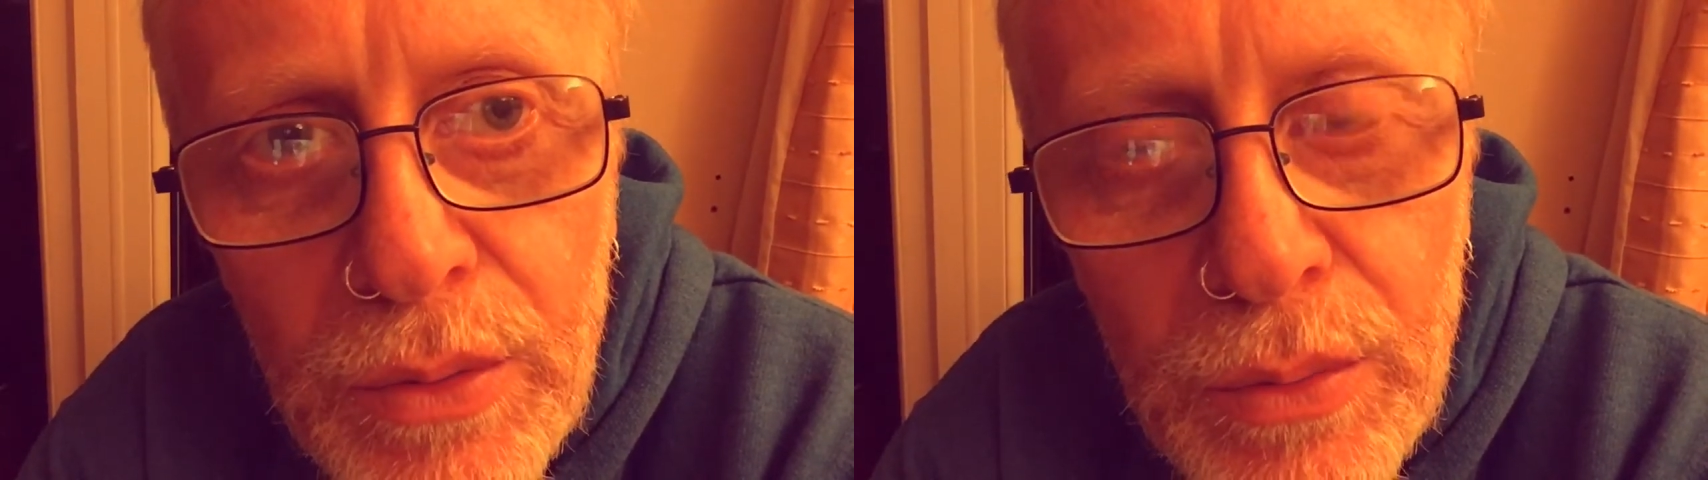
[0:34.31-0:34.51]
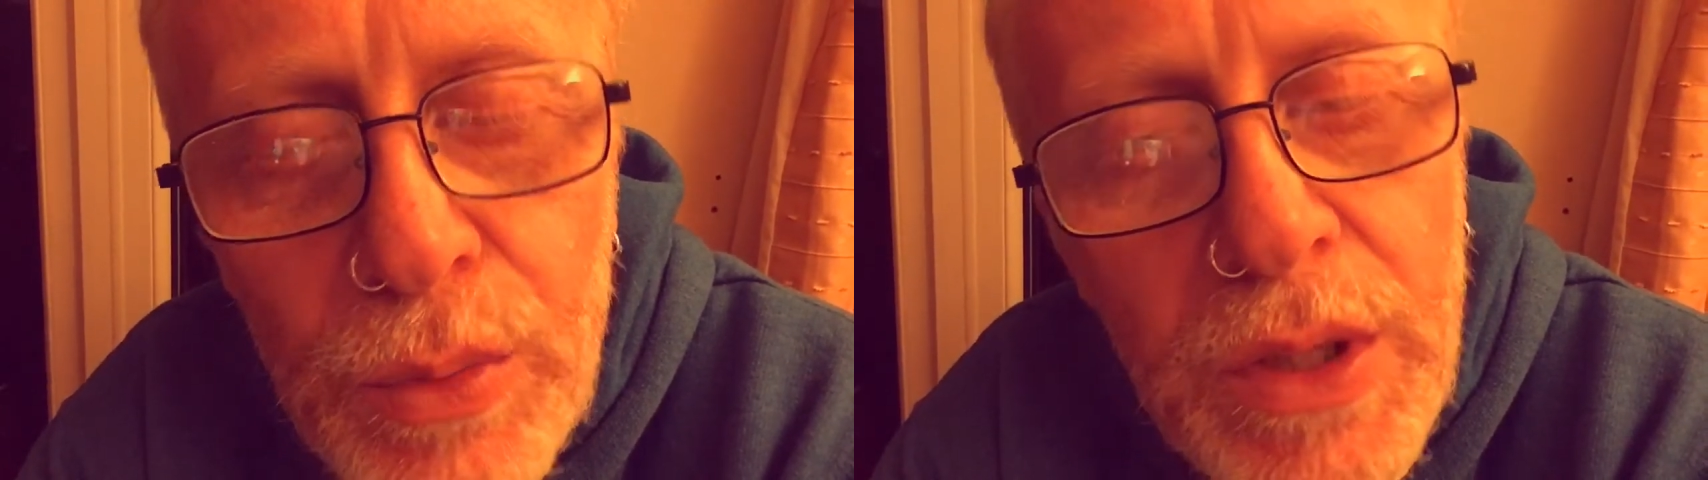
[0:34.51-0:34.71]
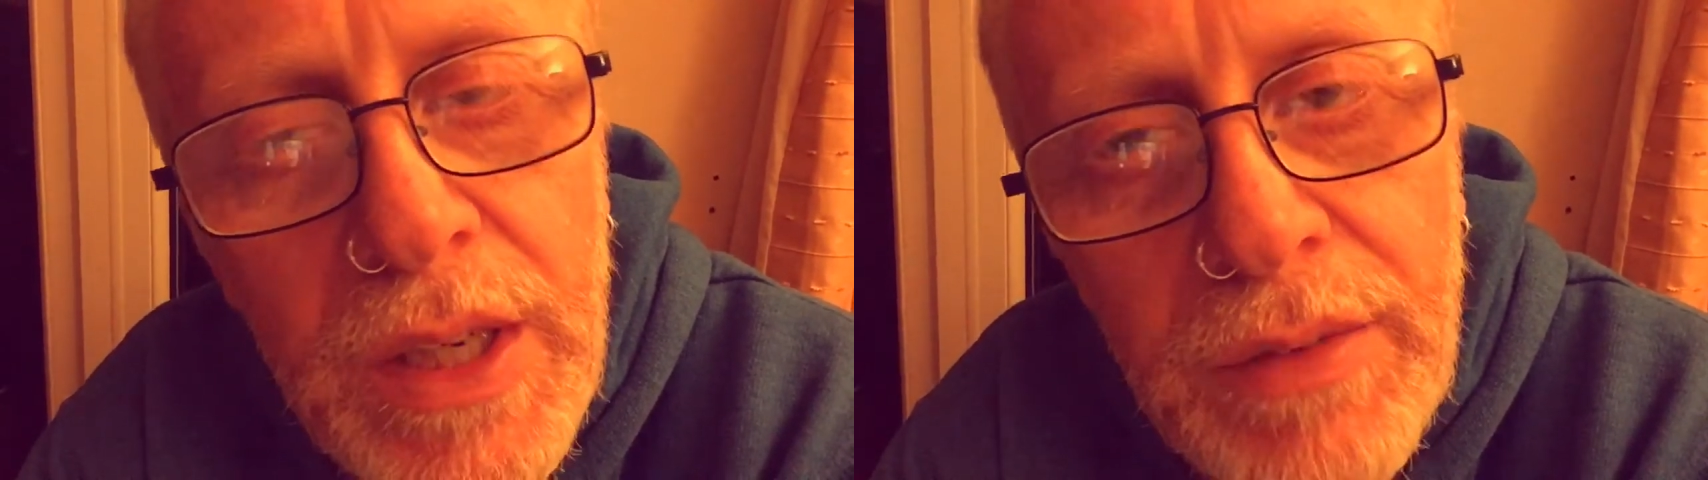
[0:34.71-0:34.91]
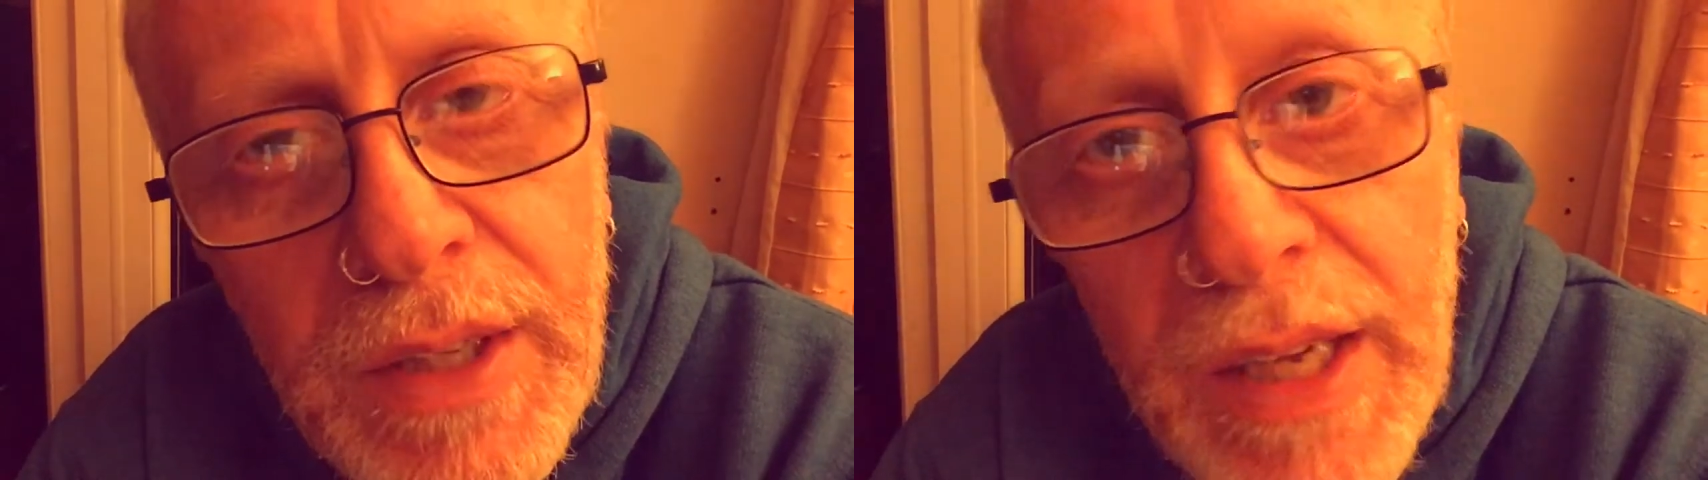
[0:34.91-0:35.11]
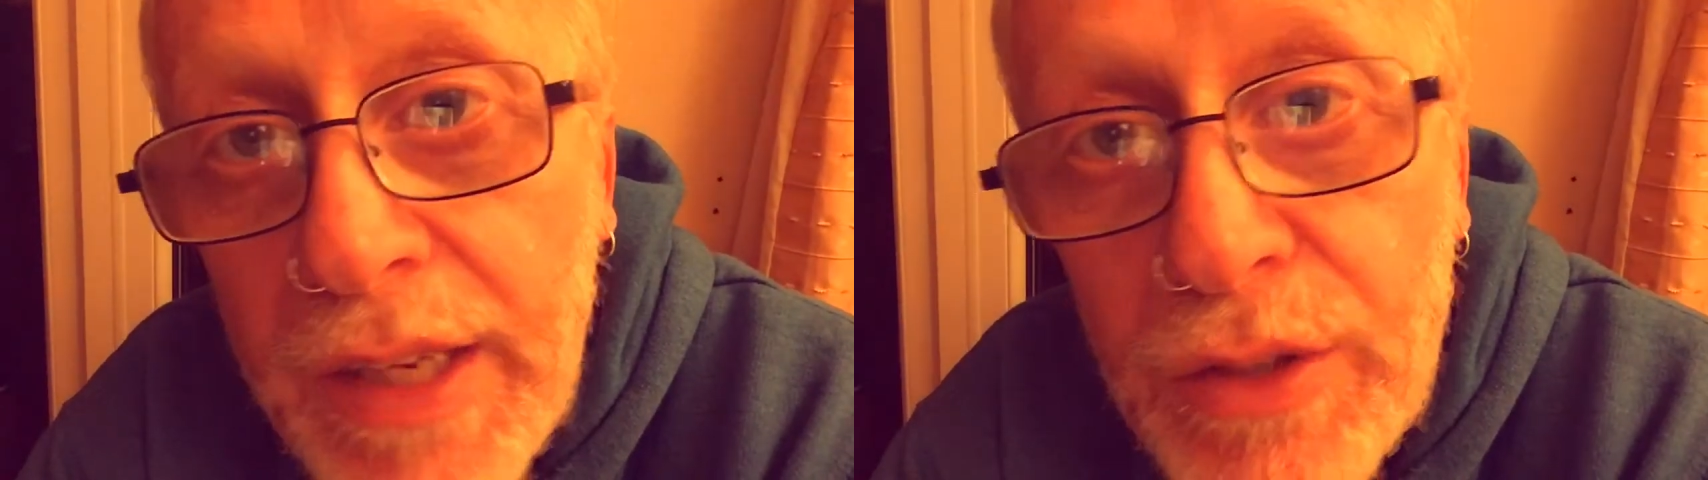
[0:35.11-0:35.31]
wouldn't even
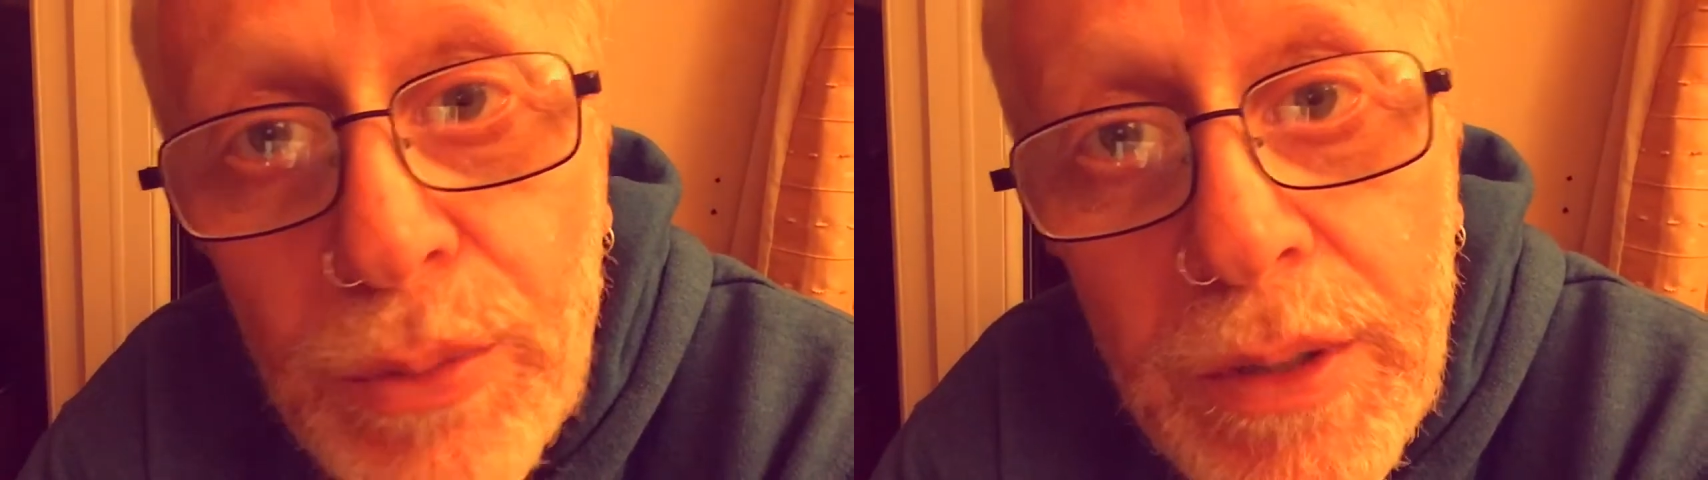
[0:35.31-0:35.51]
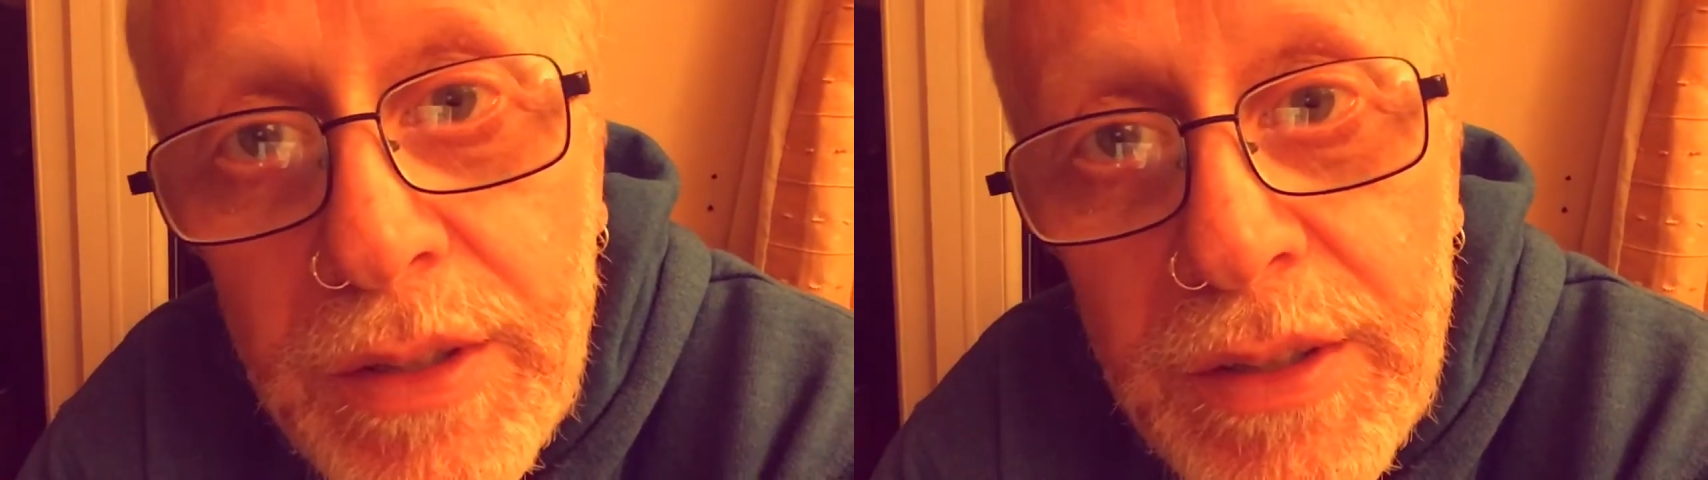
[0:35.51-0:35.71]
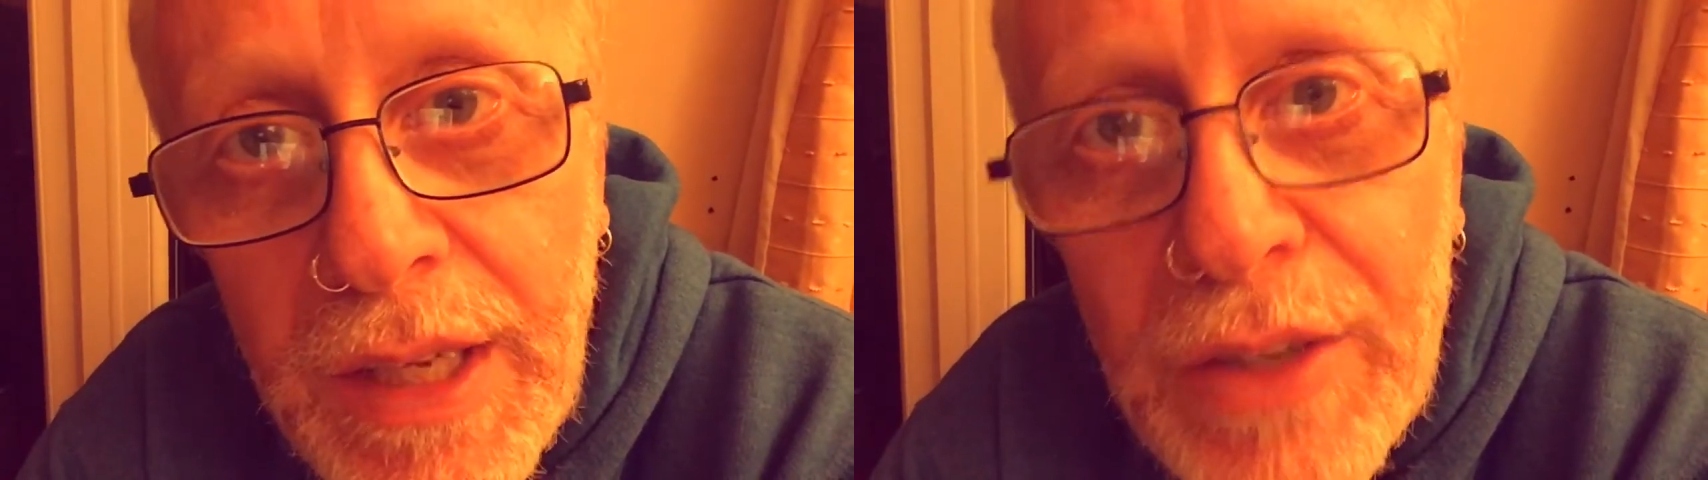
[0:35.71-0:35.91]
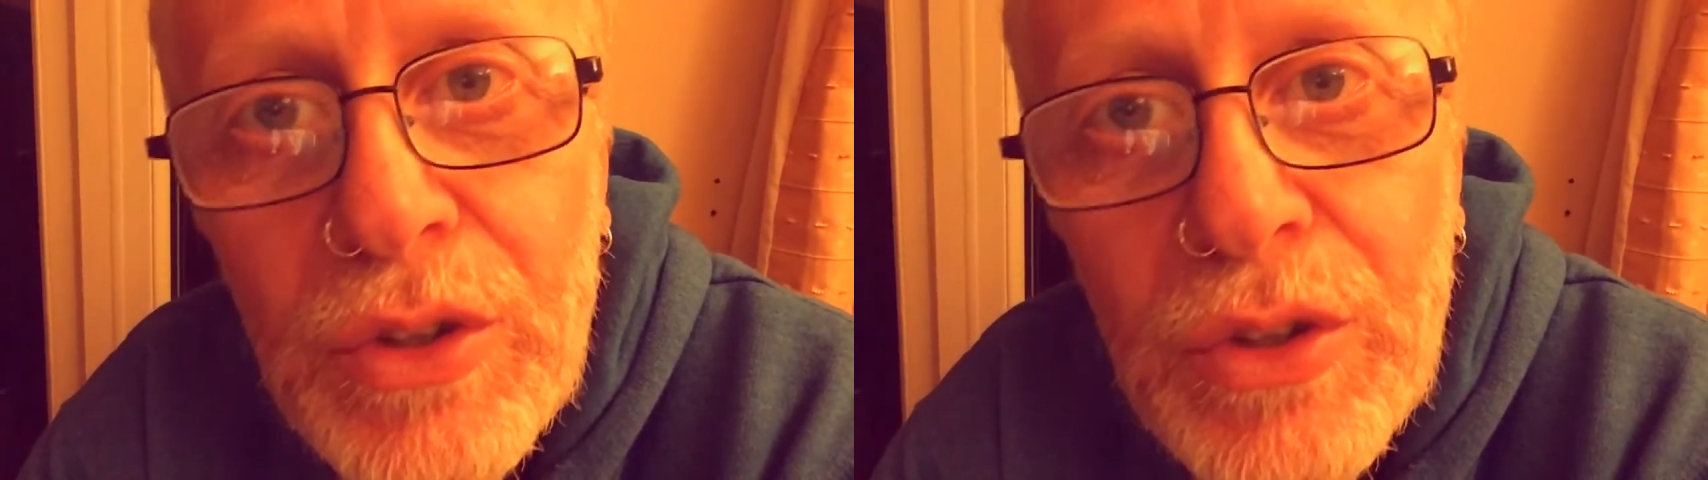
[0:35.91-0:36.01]
care to understand.